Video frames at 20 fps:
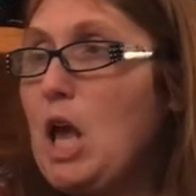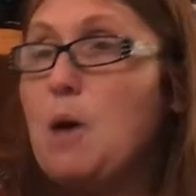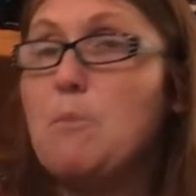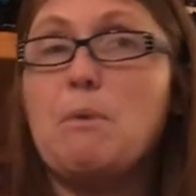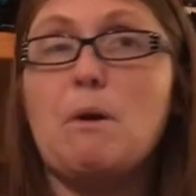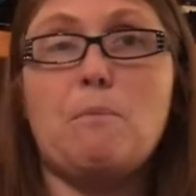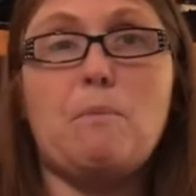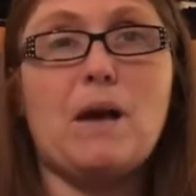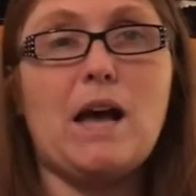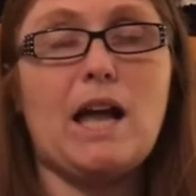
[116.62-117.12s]

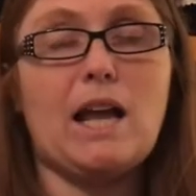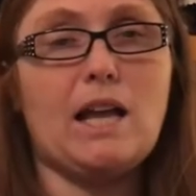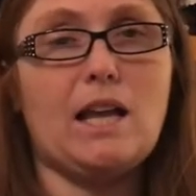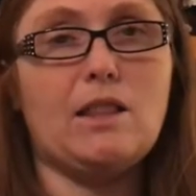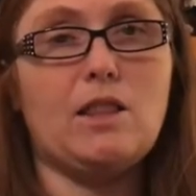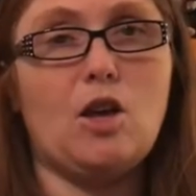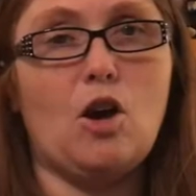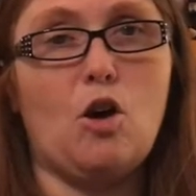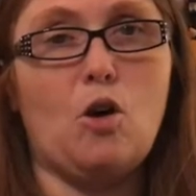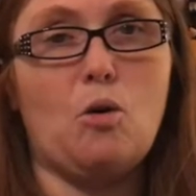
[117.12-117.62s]
But back in
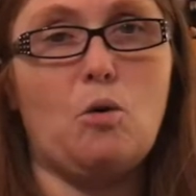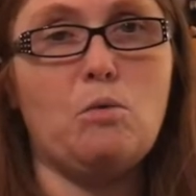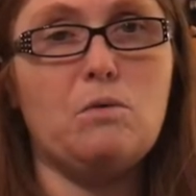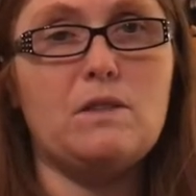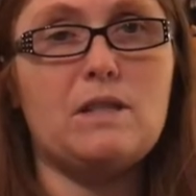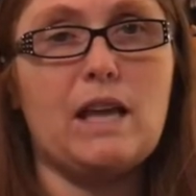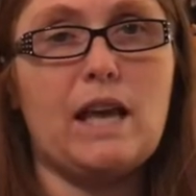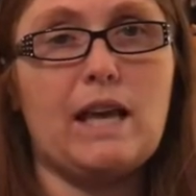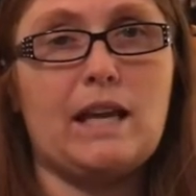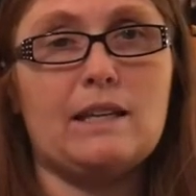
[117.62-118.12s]
the old
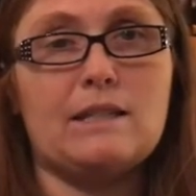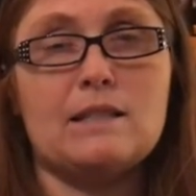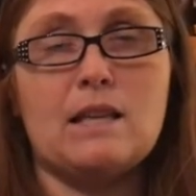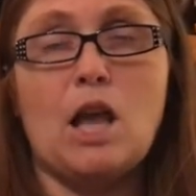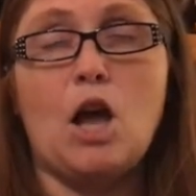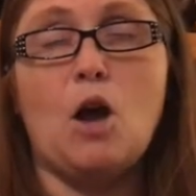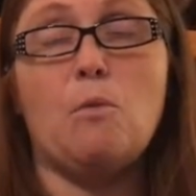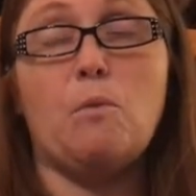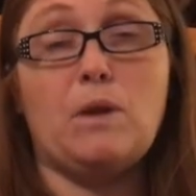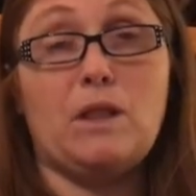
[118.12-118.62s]
days,
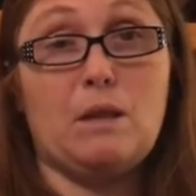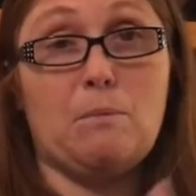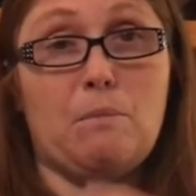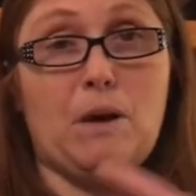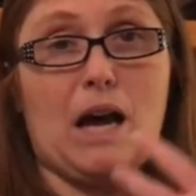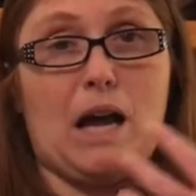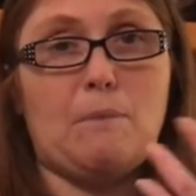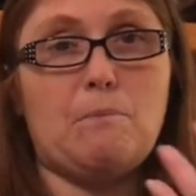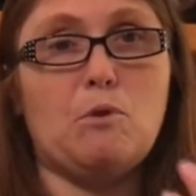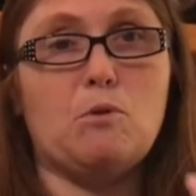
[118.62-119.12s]
when the
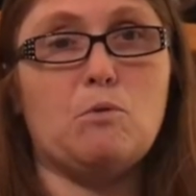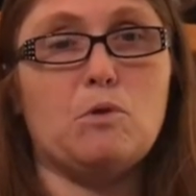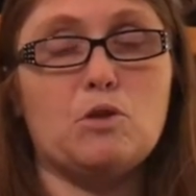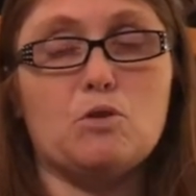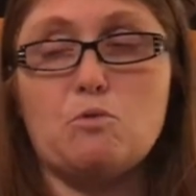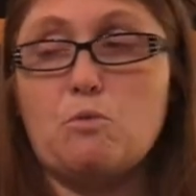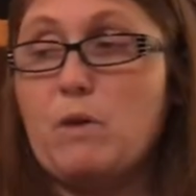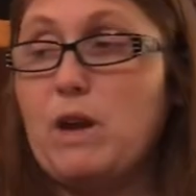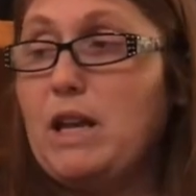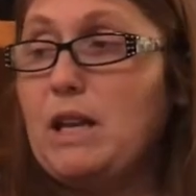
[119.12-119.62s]
Bible
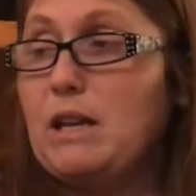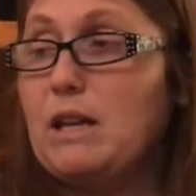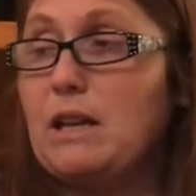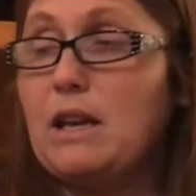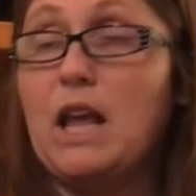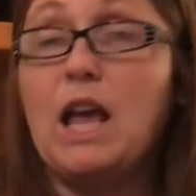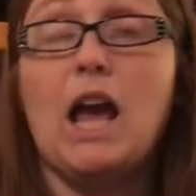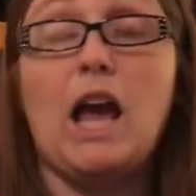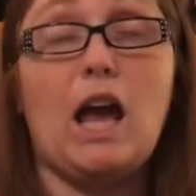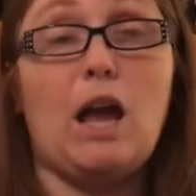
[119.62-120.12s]
was written
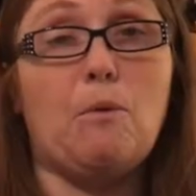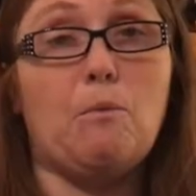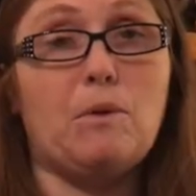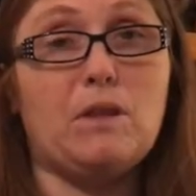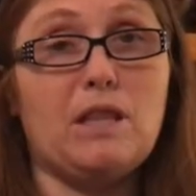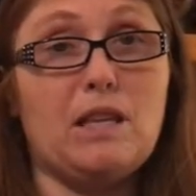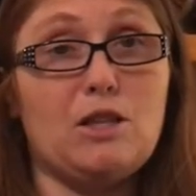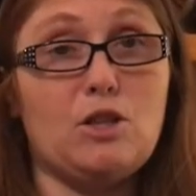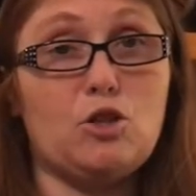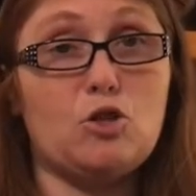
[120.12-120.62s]
and when
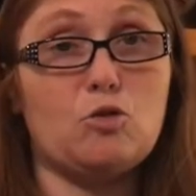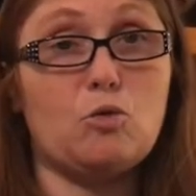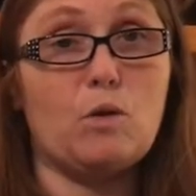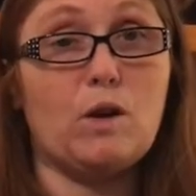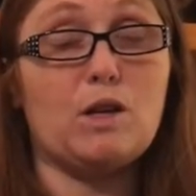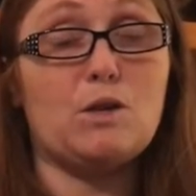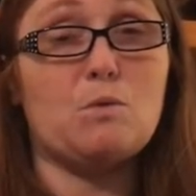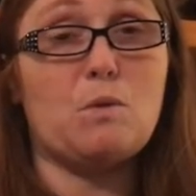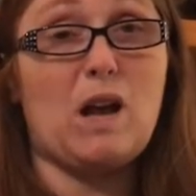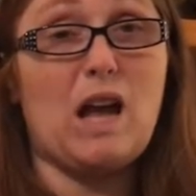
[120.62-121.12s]
these
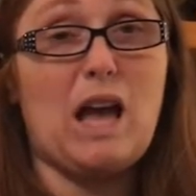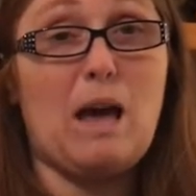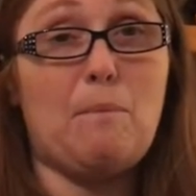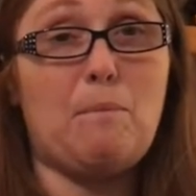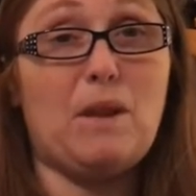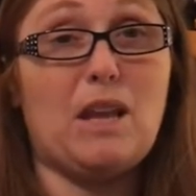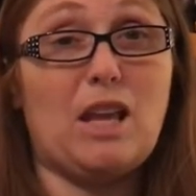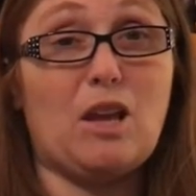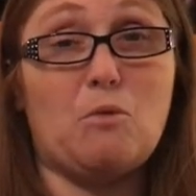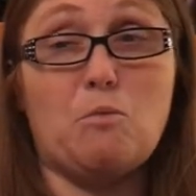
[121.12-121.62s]
stories were
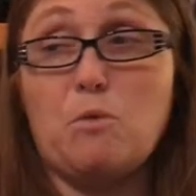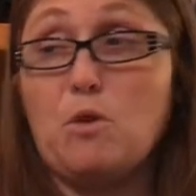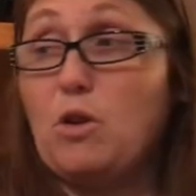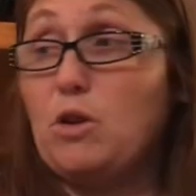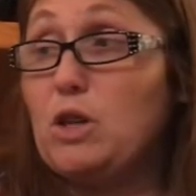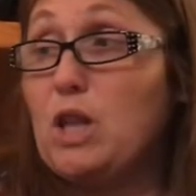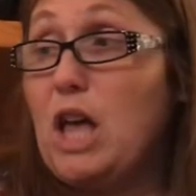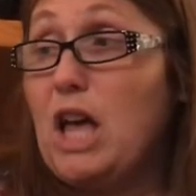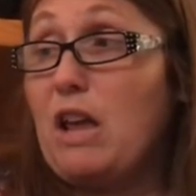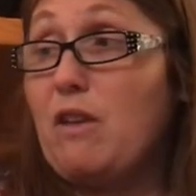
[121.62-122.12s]
happening in real
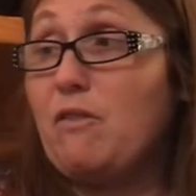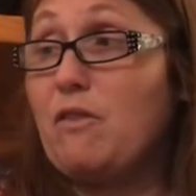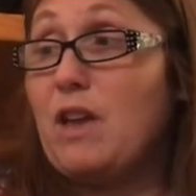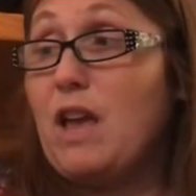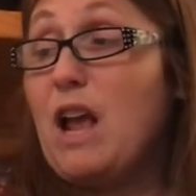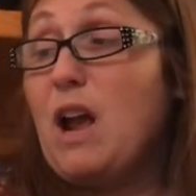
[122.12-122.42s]
life,